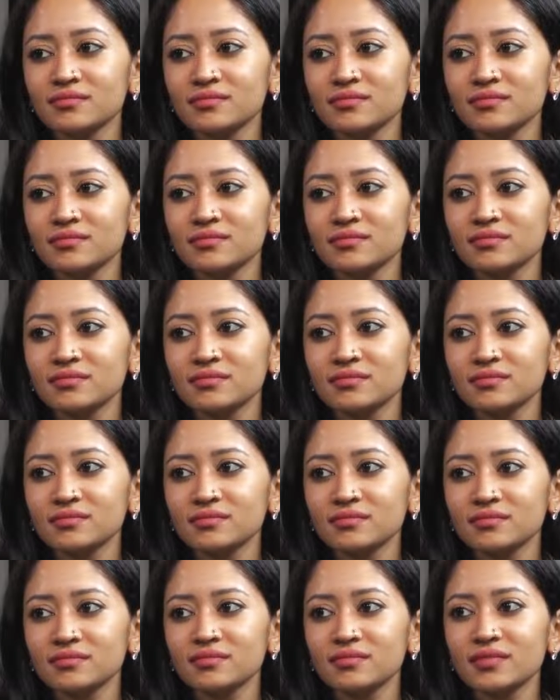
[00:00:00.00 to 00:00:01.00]

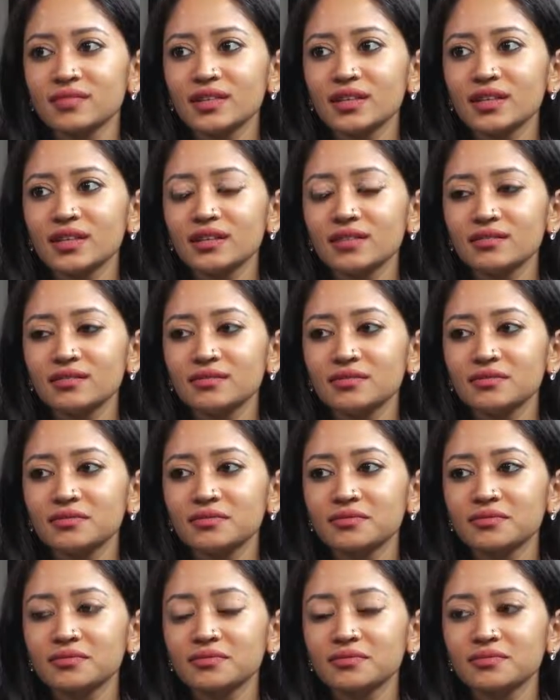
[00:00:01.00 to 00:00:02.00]

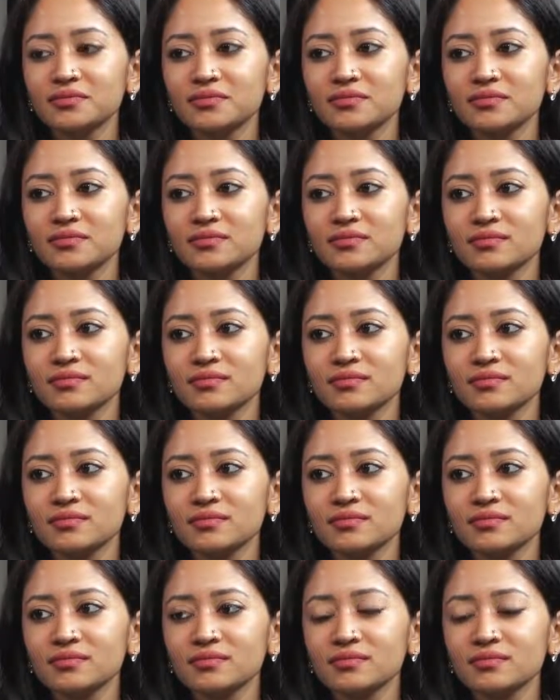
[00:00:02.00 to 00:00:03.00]

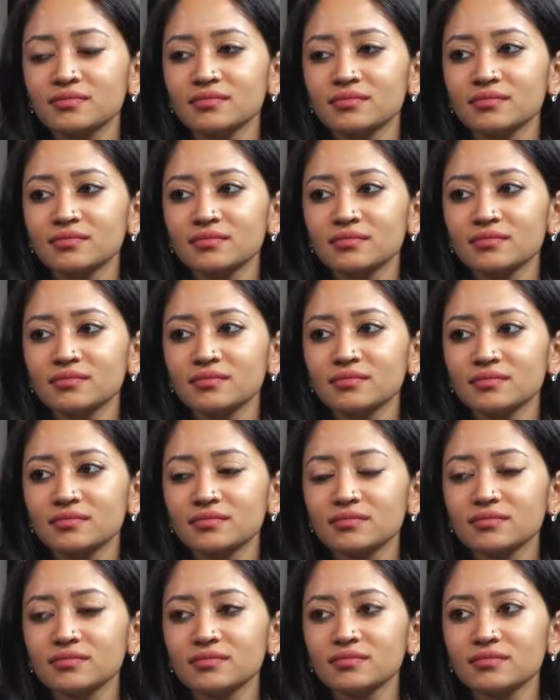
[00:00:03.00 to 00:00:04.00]

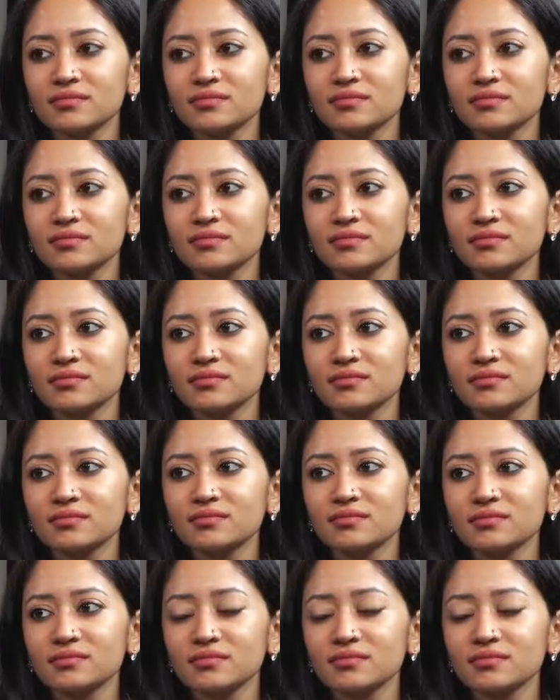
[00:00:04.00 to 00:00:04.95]
The person shown says nothing.